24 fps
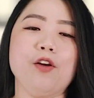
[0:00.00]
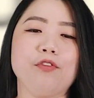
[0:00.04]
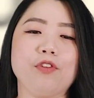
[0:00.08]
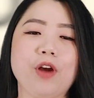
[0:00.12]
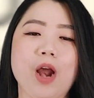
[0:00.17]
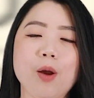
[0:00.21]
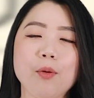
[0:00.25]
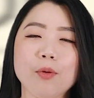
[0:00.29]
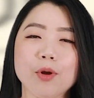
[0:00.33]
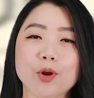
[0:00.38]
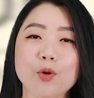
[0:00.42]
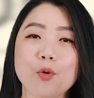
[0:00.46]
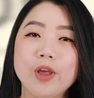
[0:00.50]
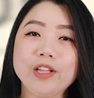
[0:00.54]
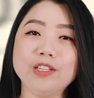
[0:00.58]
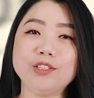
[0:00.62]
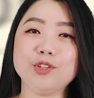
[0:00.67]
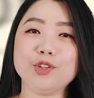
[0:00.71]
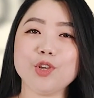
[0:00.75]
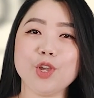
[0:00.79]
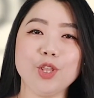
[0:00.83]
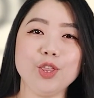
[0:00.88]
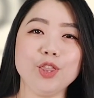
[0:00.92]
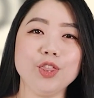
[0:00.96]
For our
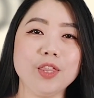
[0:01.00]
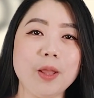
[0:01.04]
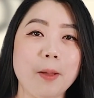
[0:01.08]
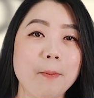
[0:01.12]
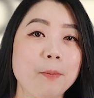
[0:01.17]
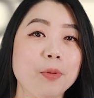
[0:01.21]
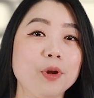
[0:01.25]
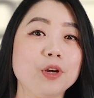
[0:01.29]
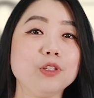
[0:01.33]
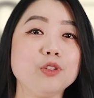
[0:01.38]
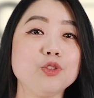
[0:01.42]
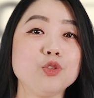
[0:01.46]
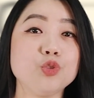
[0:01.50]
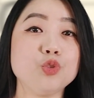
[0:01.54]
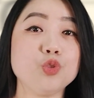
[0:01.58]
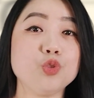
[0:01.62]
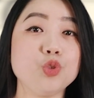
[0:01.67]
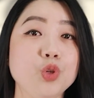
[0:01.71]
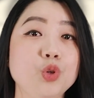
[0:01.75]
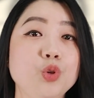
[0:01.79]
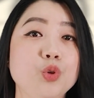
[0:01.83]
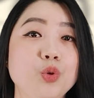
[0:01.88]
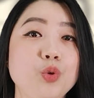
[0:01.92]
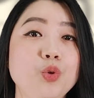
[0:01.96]
question number
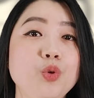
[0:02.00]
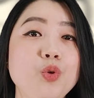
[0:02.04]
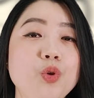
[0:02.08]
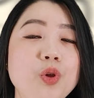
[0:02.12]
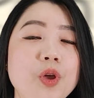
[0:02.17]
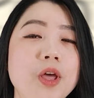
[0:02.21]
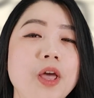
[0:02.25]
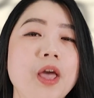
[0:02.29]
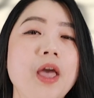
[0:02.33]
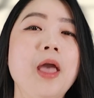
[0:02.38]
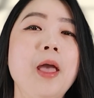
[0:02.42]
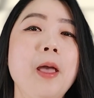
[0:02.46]
2,